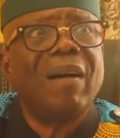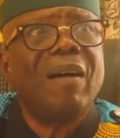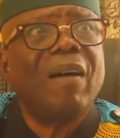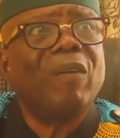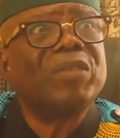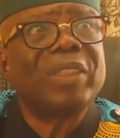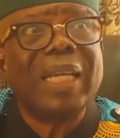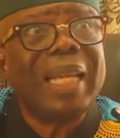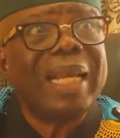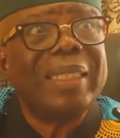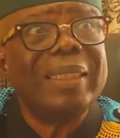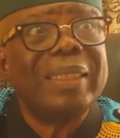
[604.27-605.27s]
of
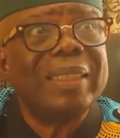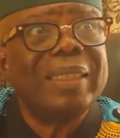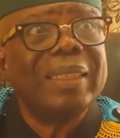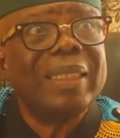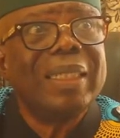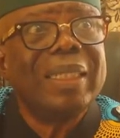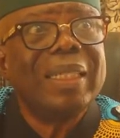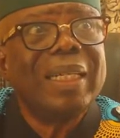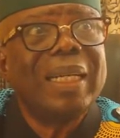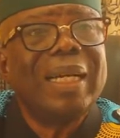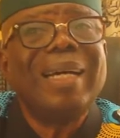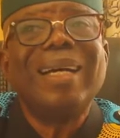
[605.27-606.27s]
salaries,
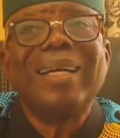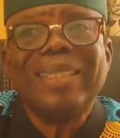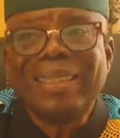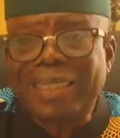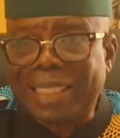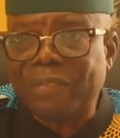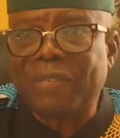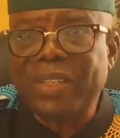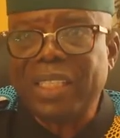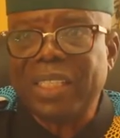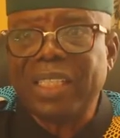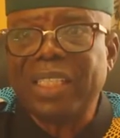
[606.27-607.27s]

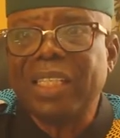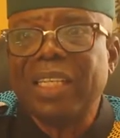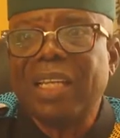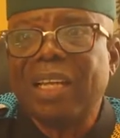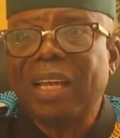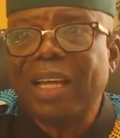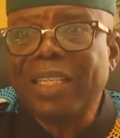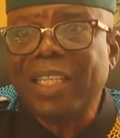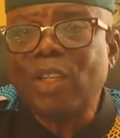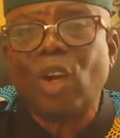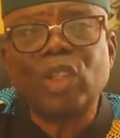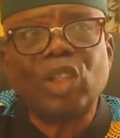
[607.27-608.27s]
definitely
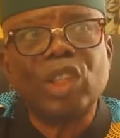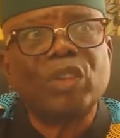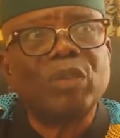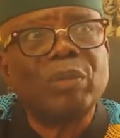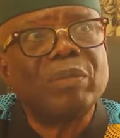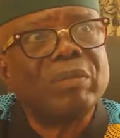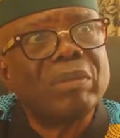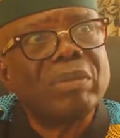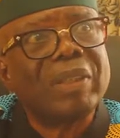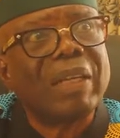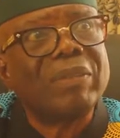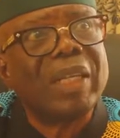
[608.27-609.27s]
deductions from
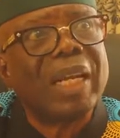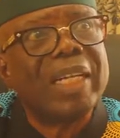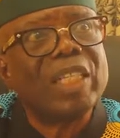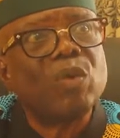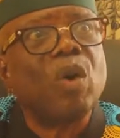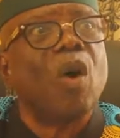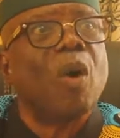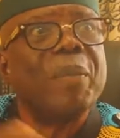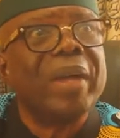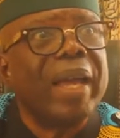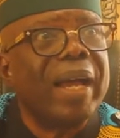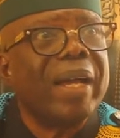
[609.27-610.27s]
staff salaries will come
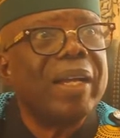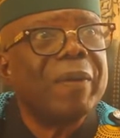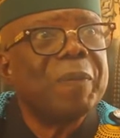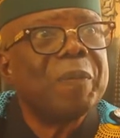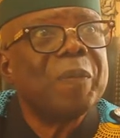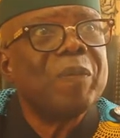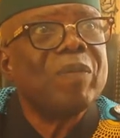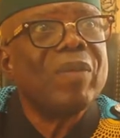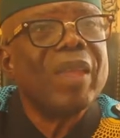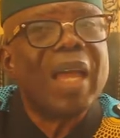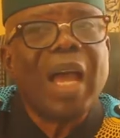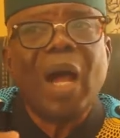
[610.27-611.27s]
here.
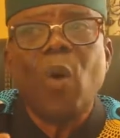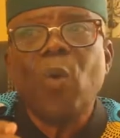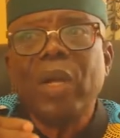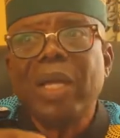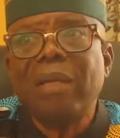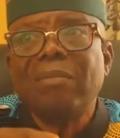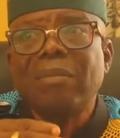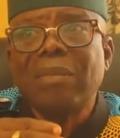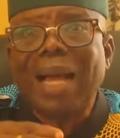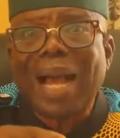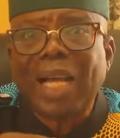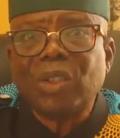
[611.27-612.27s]
And we
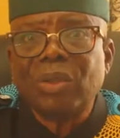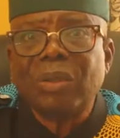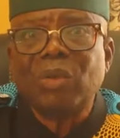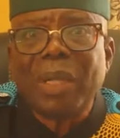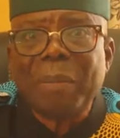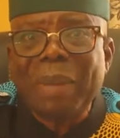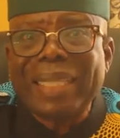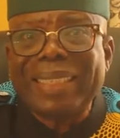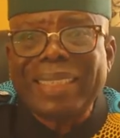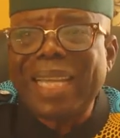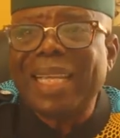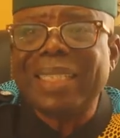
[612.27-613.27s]

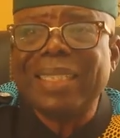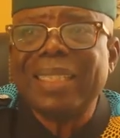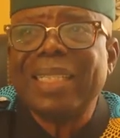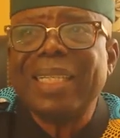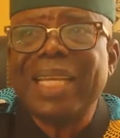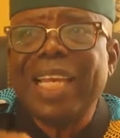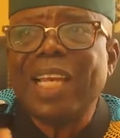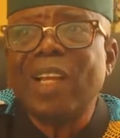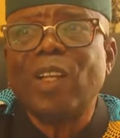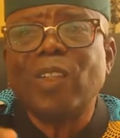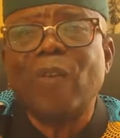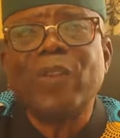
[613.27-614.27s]
maintain a
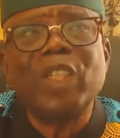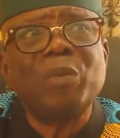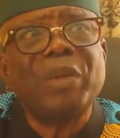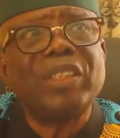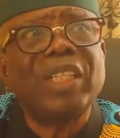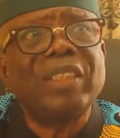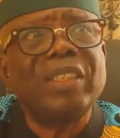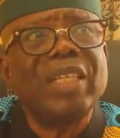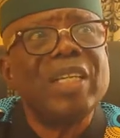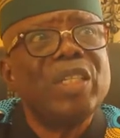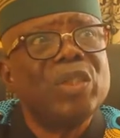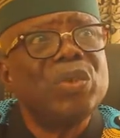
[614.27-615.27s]
lot of these patients
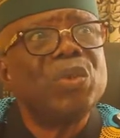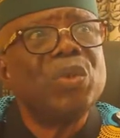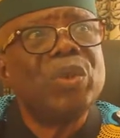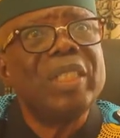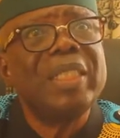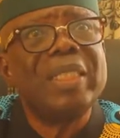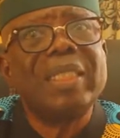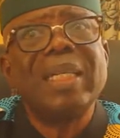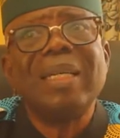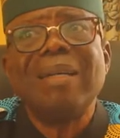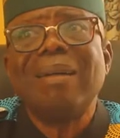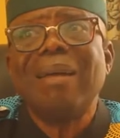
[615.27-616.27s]
through these
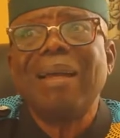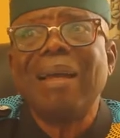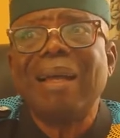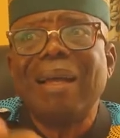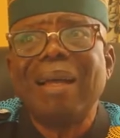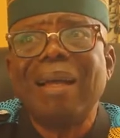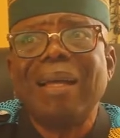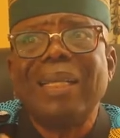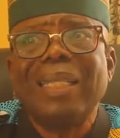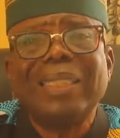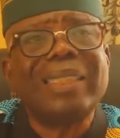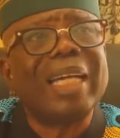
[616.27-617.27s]

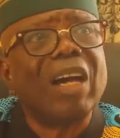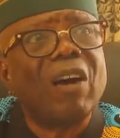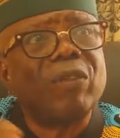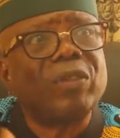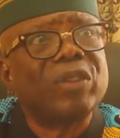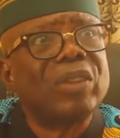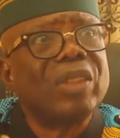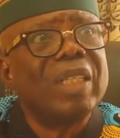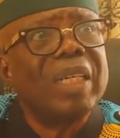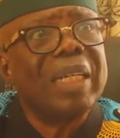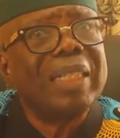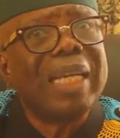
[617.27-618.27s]
checkups
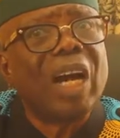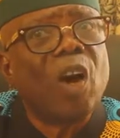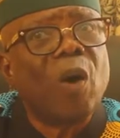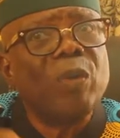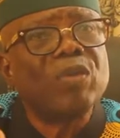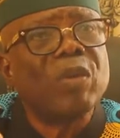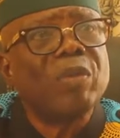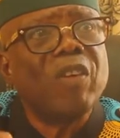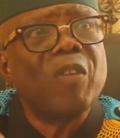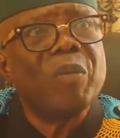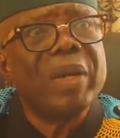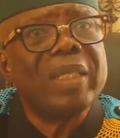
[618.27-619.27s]
that comes from
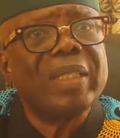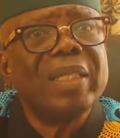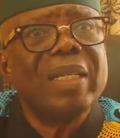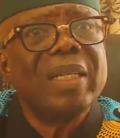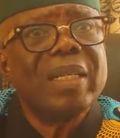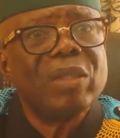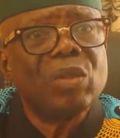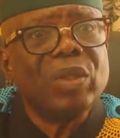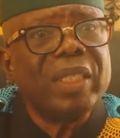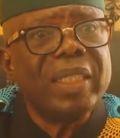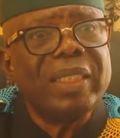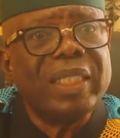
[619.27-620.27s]
government to
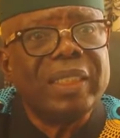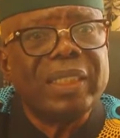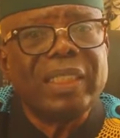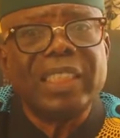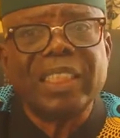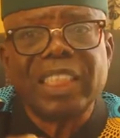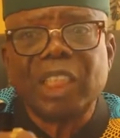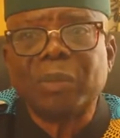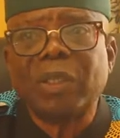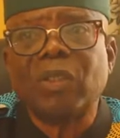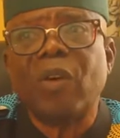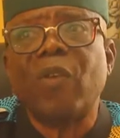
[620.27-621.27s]
the agency in
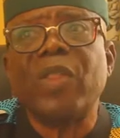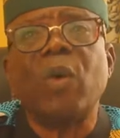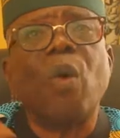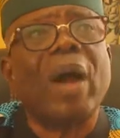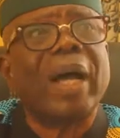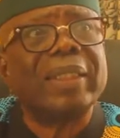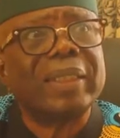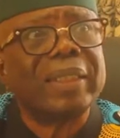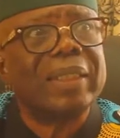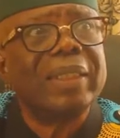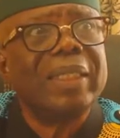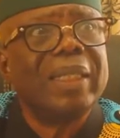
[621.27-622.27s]
respect of the
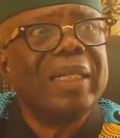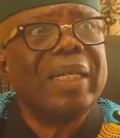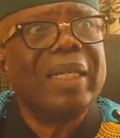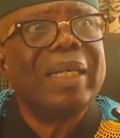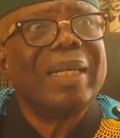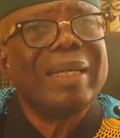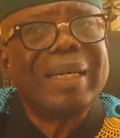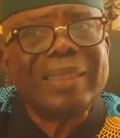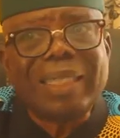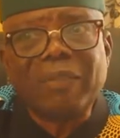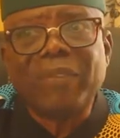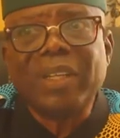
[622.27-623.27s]
workers.
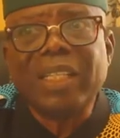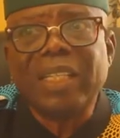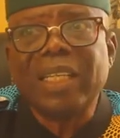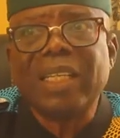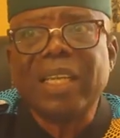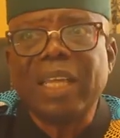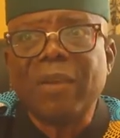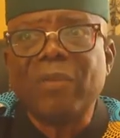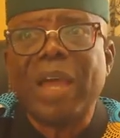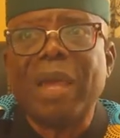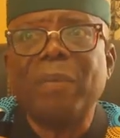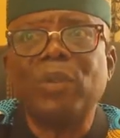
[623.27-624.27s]
Definitely, if you
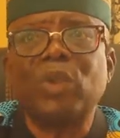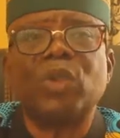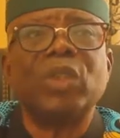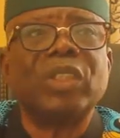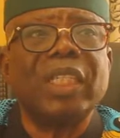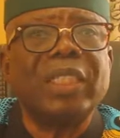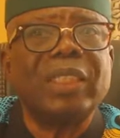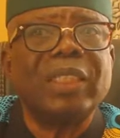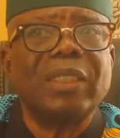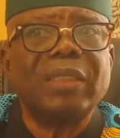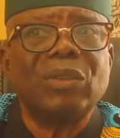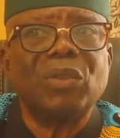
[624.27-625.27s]
are able to sustain it
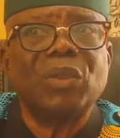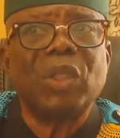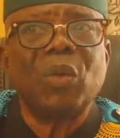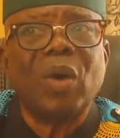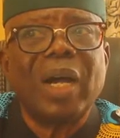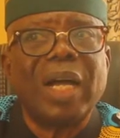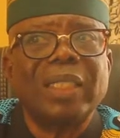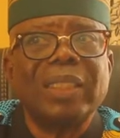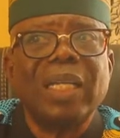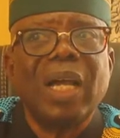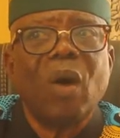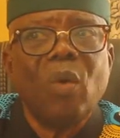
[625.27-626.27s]
through the workers,
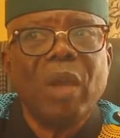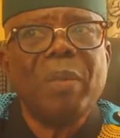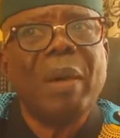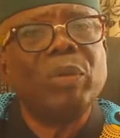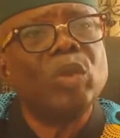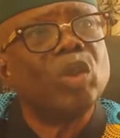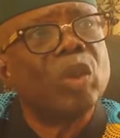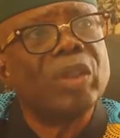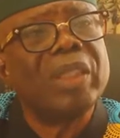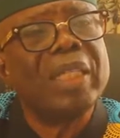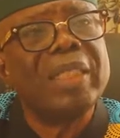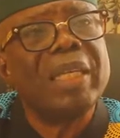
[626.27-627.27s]
we'll be able to
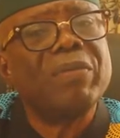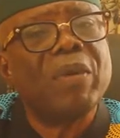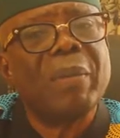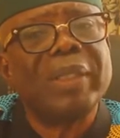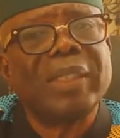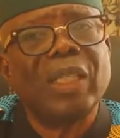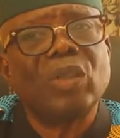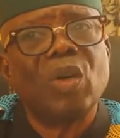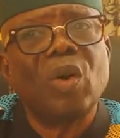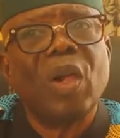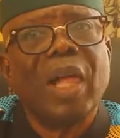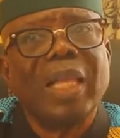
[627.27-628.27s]
sustain the informal
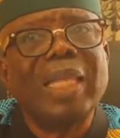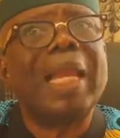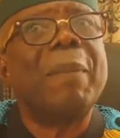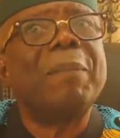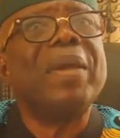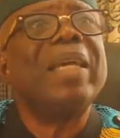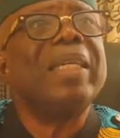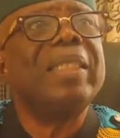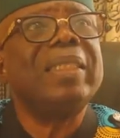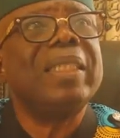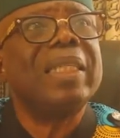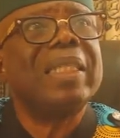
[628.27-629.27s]
sector that are
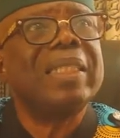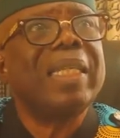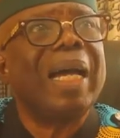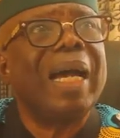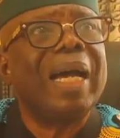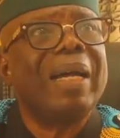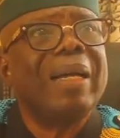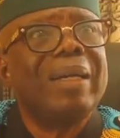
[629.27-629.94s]
paying their